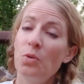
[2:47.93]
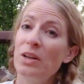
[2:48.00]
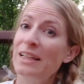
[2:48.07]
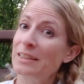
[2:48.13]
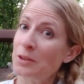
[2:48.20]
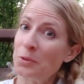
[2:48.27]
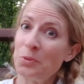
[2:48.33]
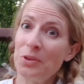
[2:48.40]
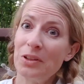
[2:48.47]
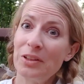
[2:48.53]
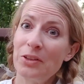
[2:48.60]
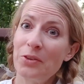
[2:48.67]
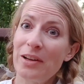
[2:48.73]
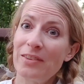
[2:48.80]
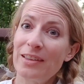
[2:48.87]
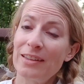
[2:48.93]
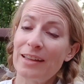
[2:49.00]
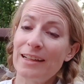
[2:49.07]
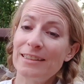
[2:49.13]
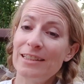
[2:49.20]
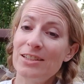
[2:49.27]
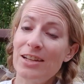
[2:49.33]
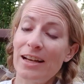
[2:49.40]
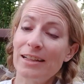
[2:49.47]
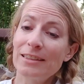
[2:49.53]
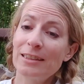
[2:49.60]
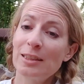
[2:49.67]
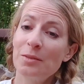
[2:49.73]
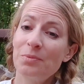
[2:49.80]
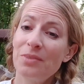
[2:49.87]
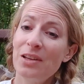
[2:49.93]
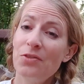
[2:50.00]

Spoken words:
is a really great thing that I suggest.